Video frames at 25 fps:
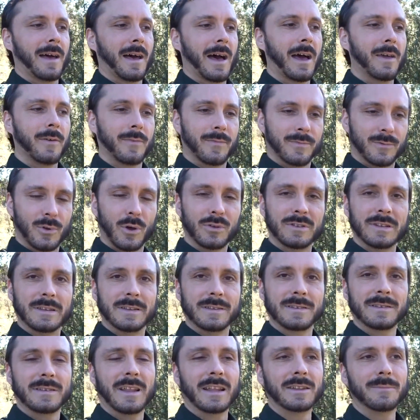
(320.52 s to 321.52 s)
I've
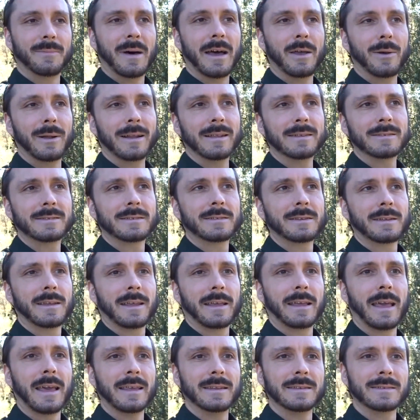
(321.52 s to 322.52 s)
noticed that violence
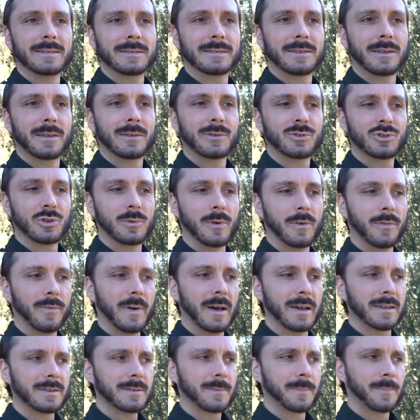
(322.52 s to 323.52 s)
against some of
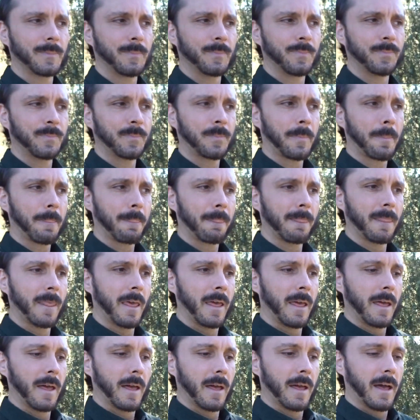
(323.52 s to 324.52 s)
us,
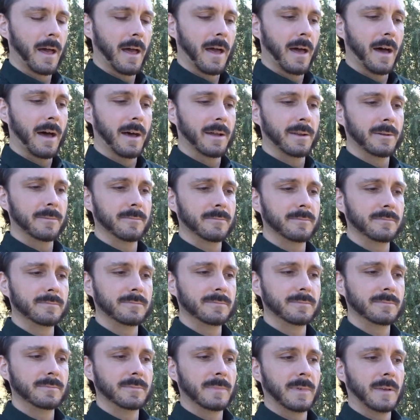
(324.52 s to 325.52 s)
and
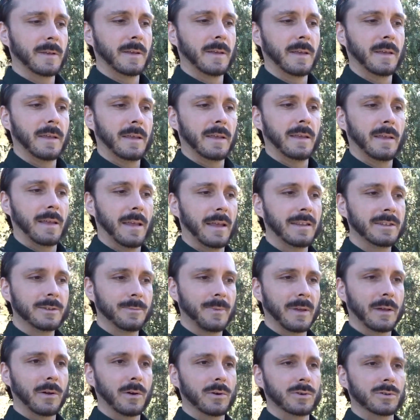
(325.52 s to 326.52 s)
it's
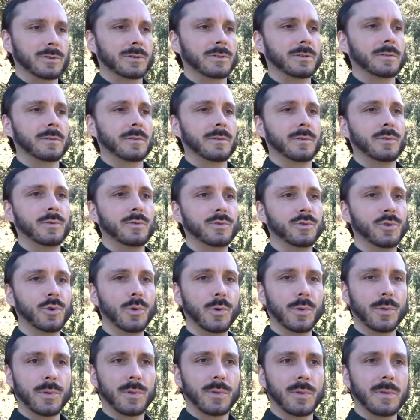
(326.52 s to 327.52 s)
because
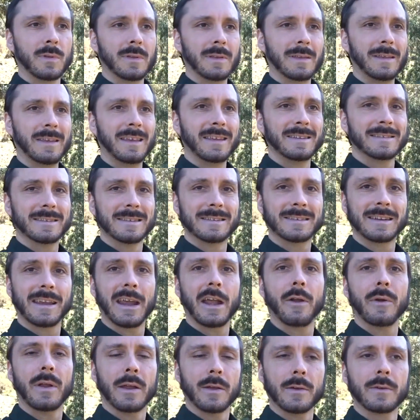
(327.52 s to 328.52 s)
truth is
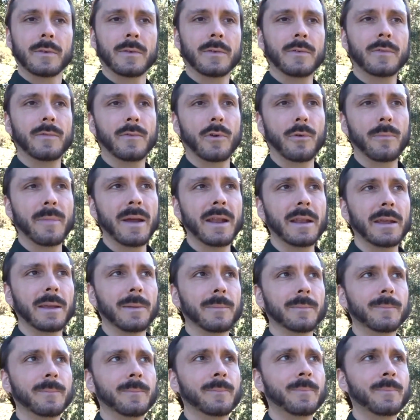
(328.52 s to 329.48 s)
scary for many.